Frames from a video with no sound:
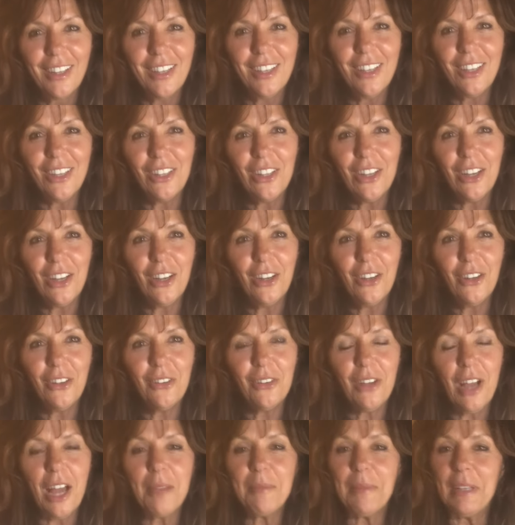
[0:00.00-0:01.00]
you
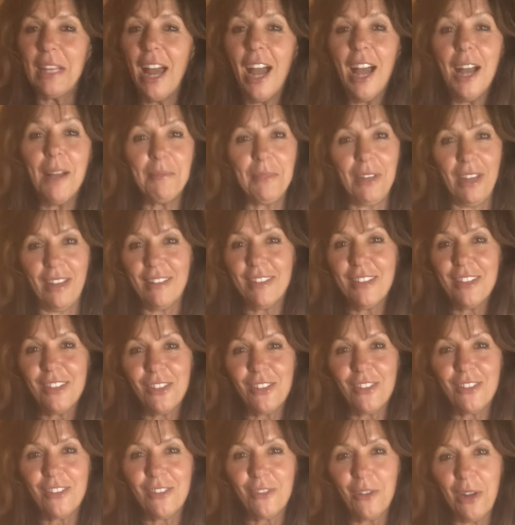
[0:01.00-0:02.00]
know I mean I'm not
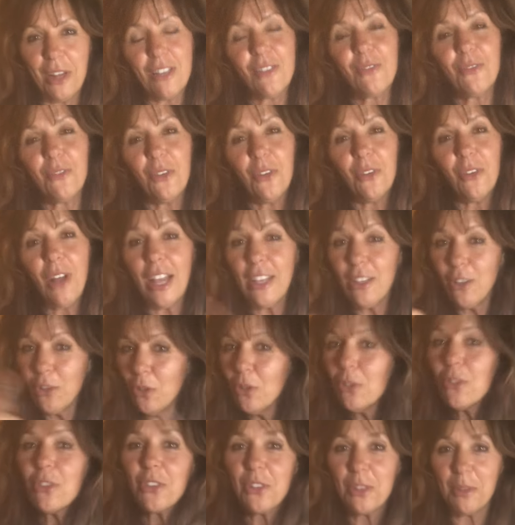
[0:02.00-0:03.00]
stressful I
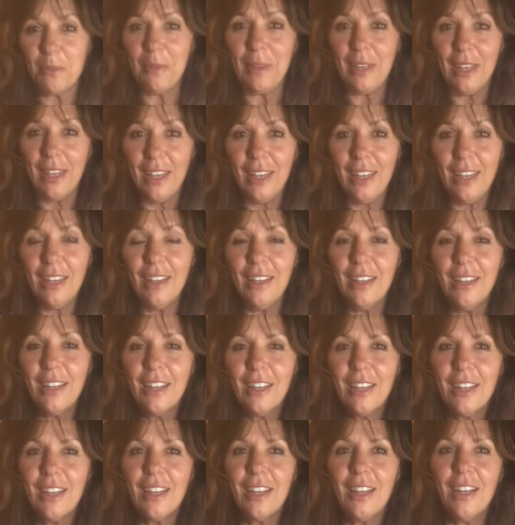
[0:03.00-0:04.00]
used to be
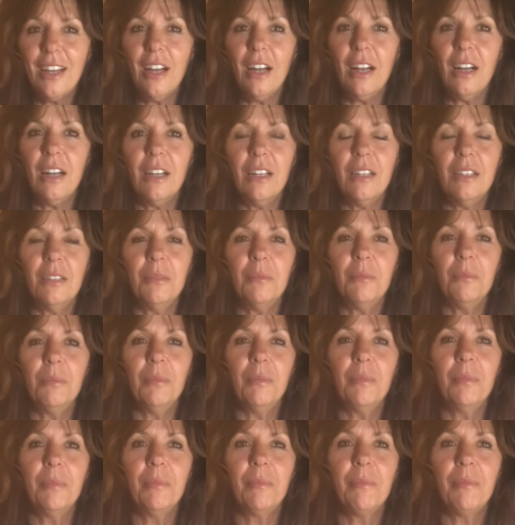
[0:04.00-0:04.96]
um,